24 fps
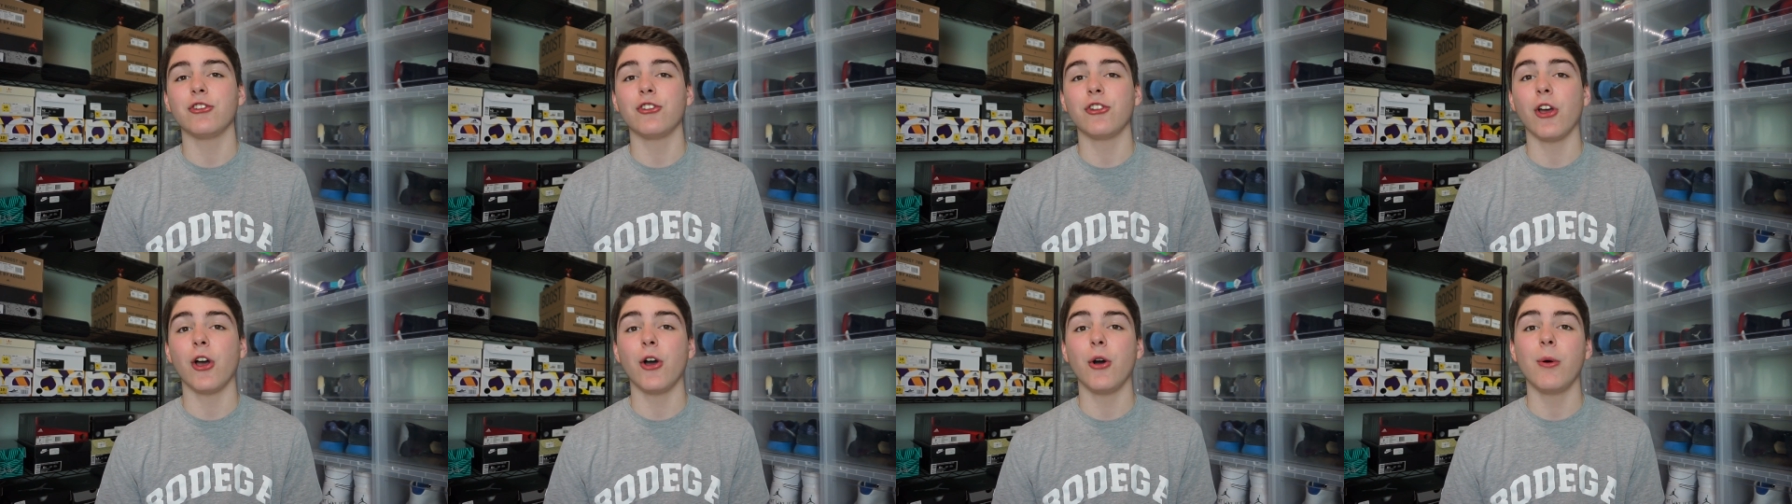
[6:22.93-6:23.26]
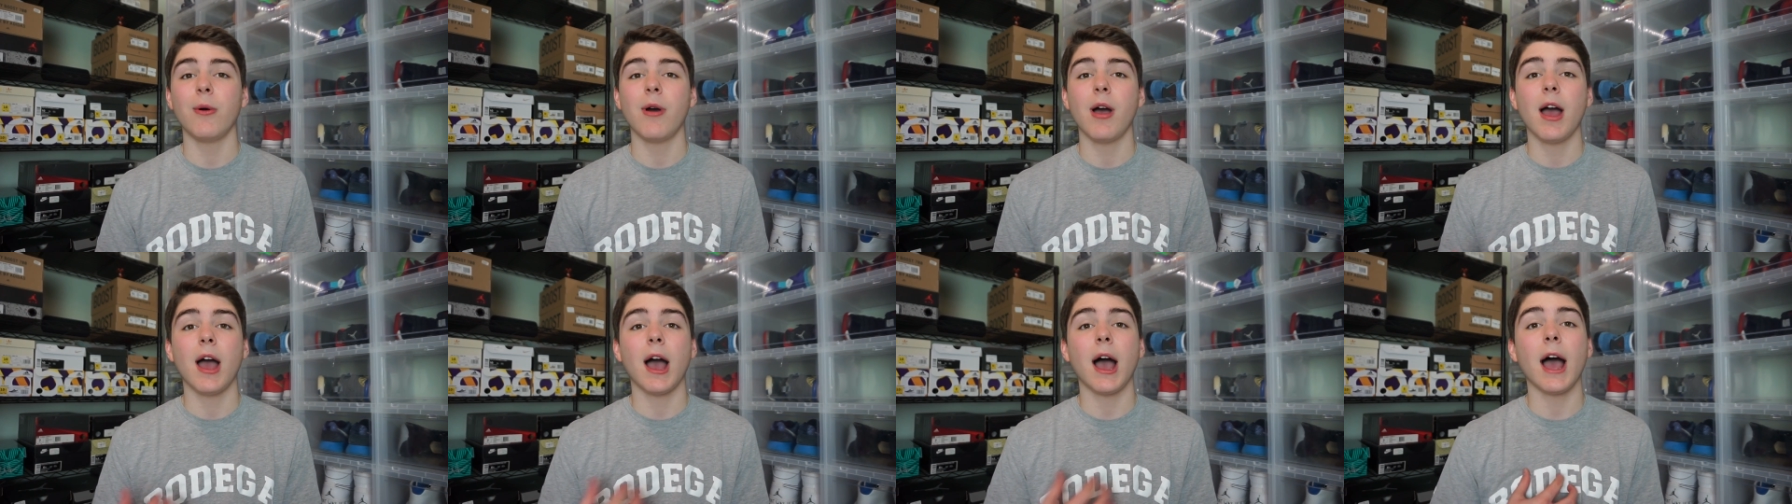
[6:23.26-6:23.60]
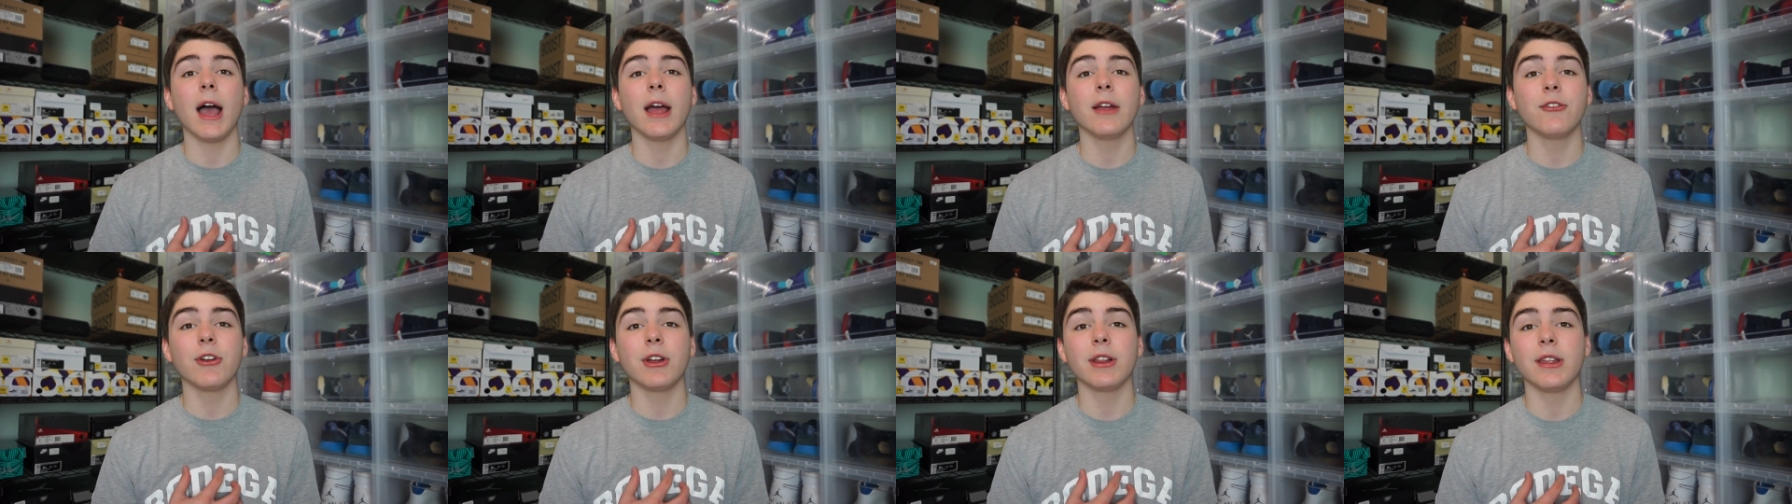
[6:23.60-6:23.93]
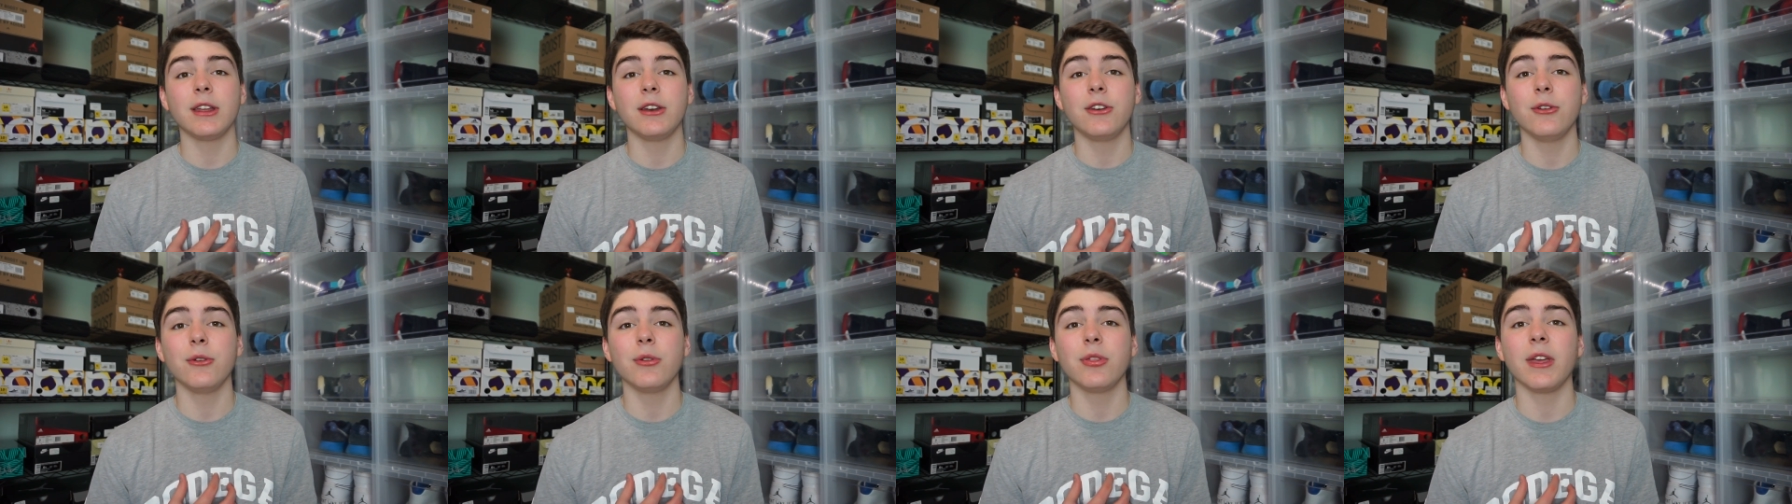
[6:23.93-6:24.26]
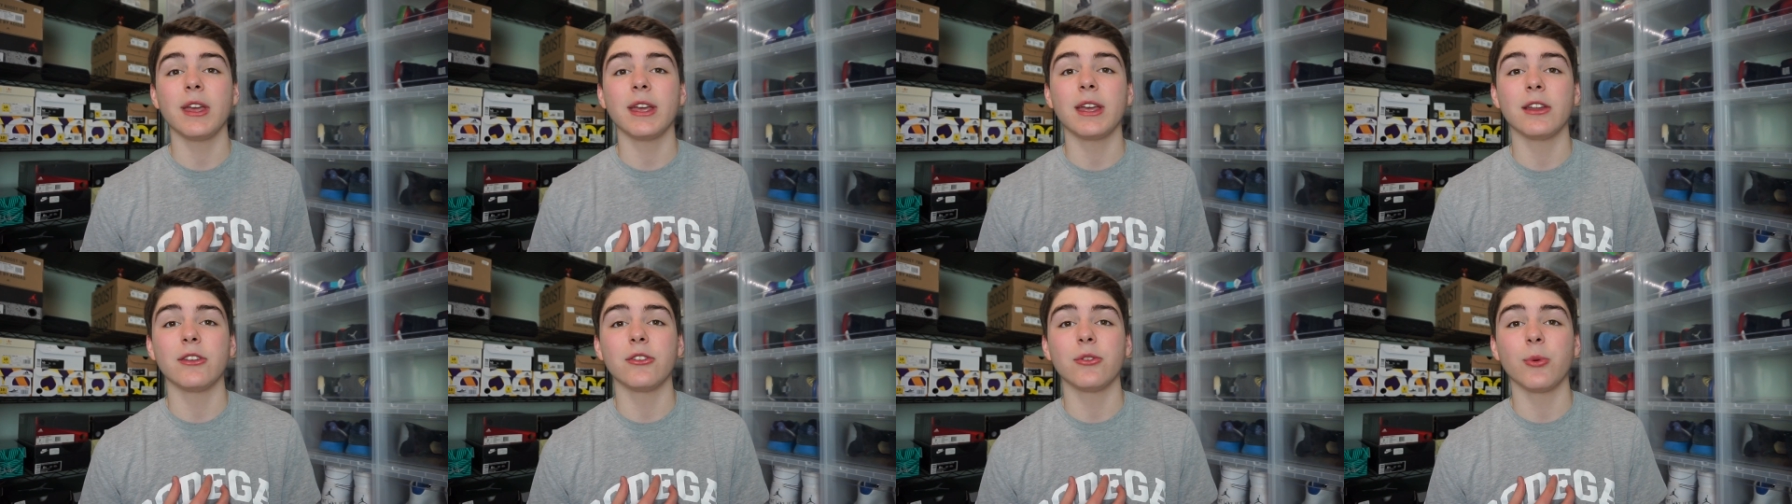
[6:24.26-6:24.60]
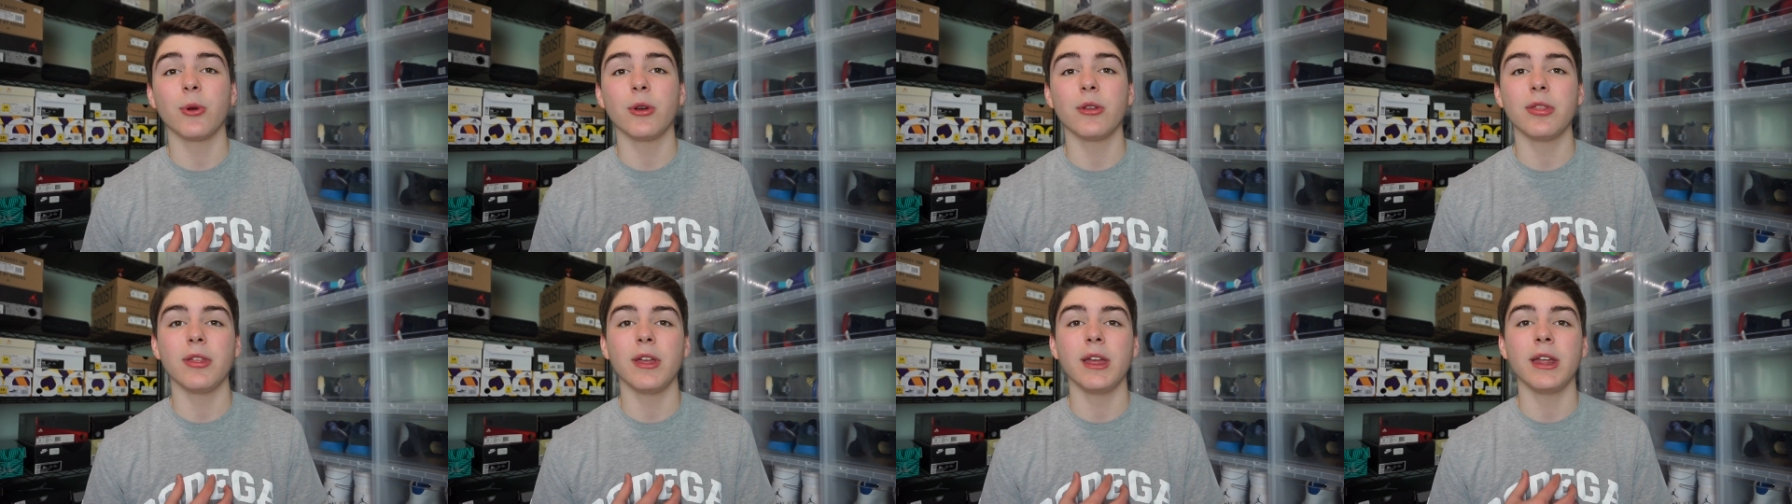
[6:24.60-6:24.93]
show, I really do think it's
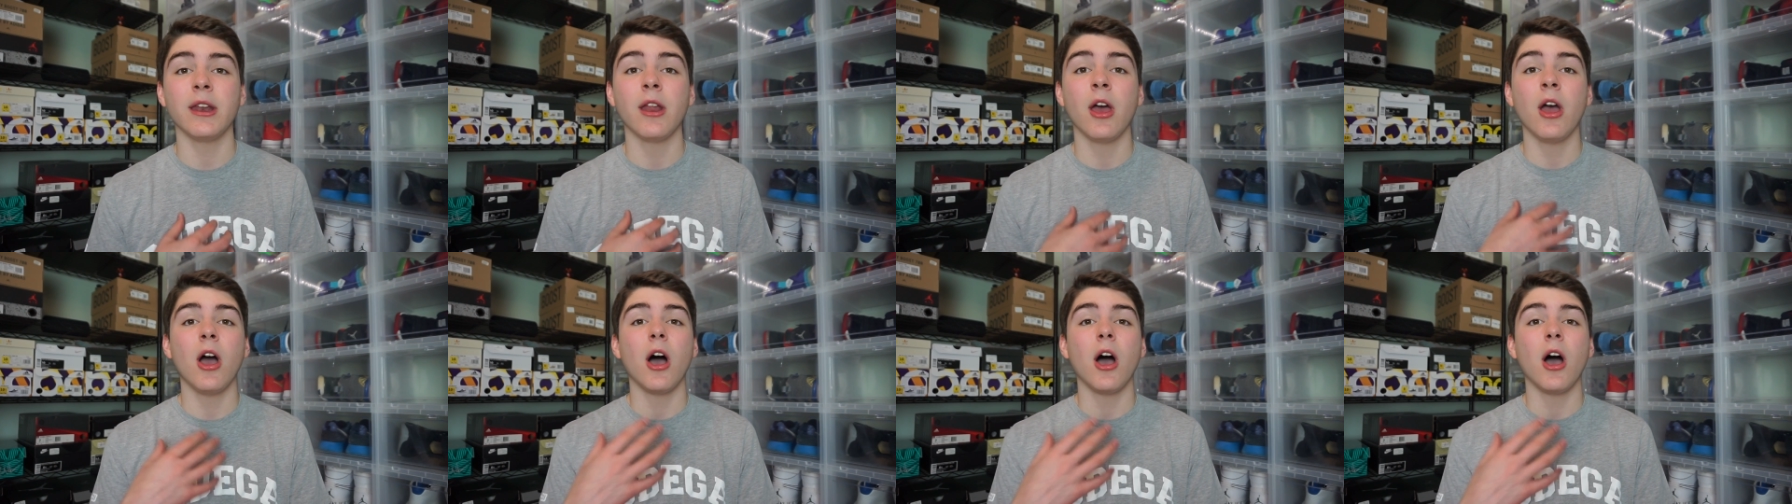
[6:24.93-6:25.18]
worth it.